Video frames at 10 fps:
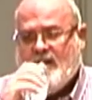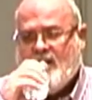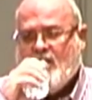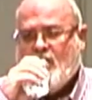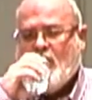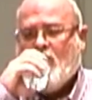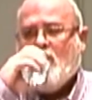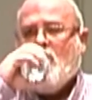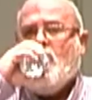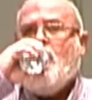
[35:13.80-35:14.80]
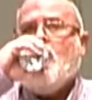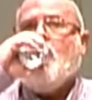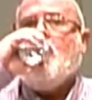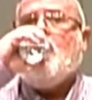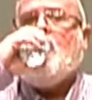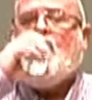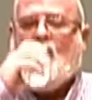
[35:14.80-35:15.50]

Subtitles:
(no one is talking)